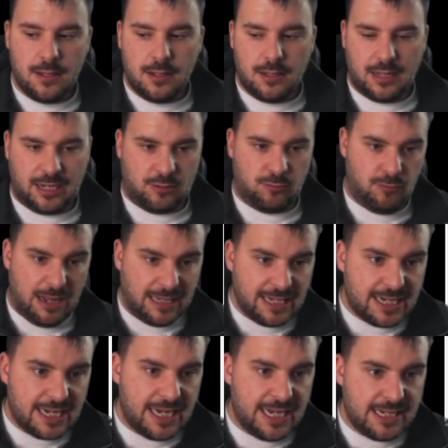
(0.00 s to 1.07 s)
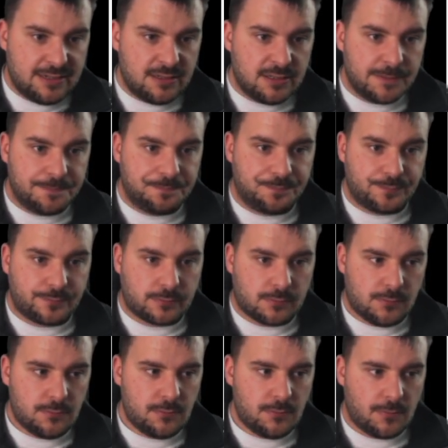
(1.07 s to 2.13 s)
like Relic hate
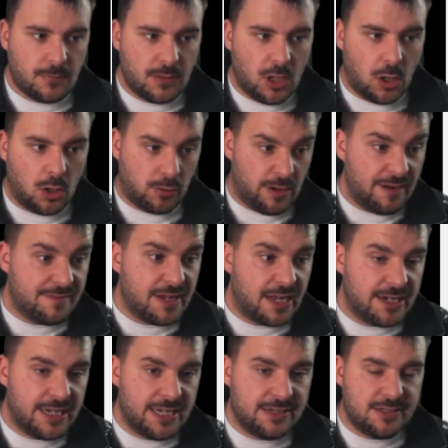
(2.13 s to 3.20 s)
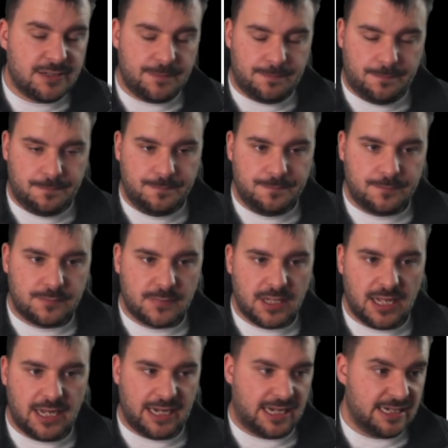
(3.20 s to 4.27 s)
or Graveyard hate,
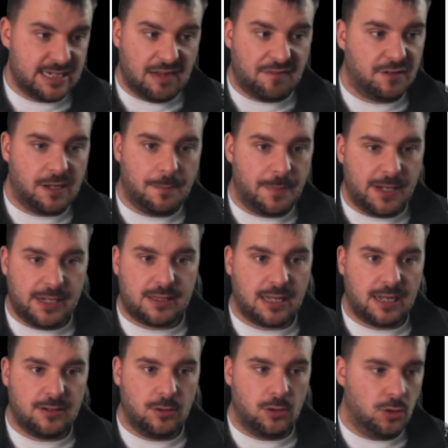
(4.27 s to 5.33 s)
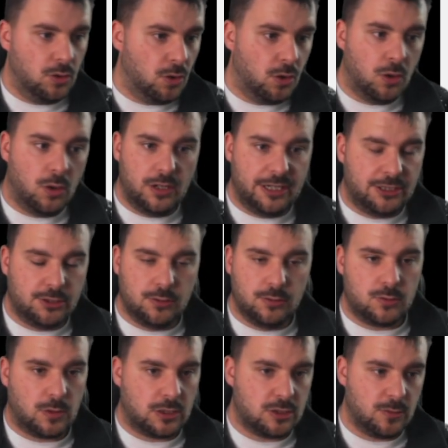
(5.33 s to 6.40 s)
and it can definitely beat that, no issues
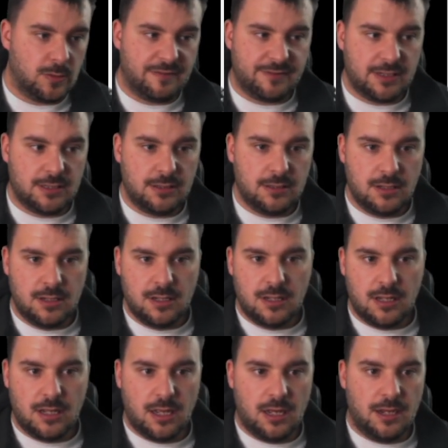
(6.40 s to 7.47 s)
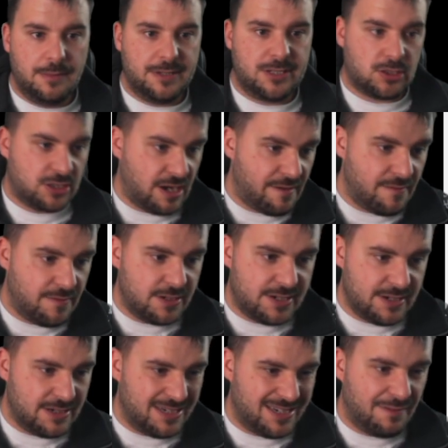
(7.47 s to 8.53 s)
whatsoever. It's got
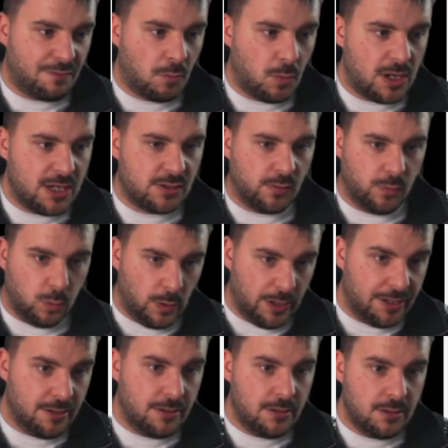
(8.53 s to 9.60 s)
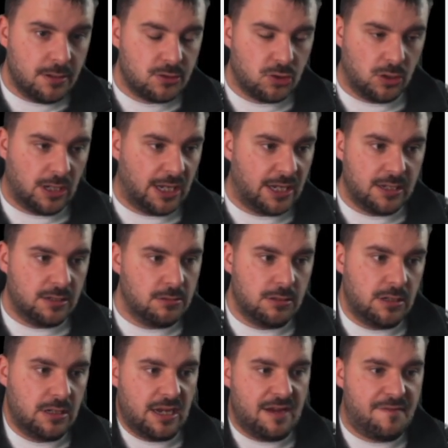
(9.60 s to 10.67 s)
different ways of winning. So like,
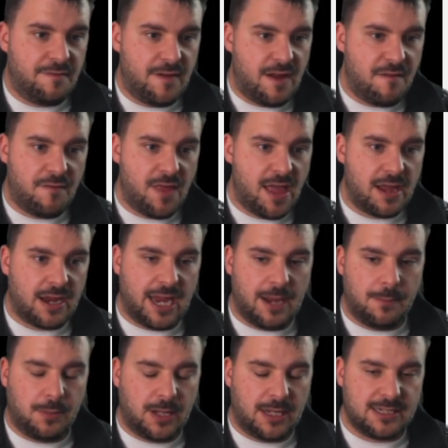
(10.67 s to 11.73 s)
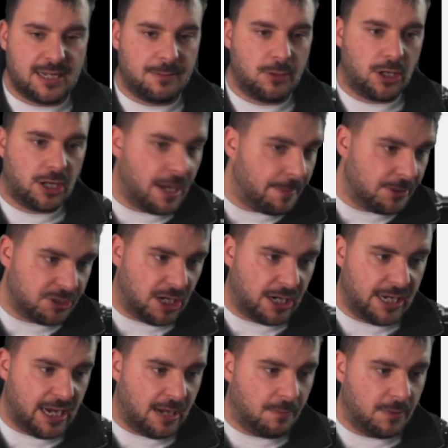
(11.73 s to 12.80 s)
if their game plan is I'm going to keep a
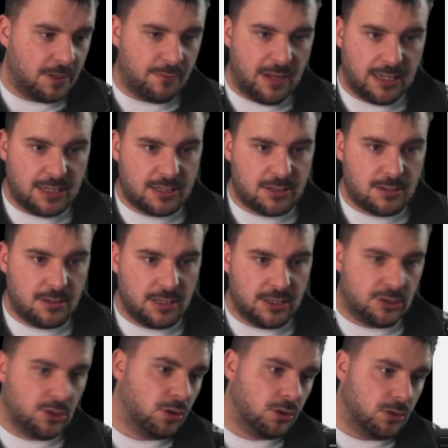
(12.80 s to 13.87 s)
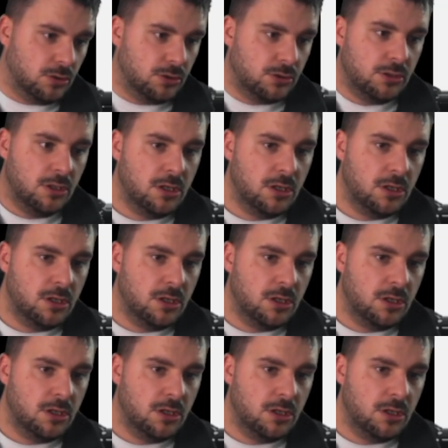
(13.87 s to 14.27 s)
janky hand with a Relic, it's all good.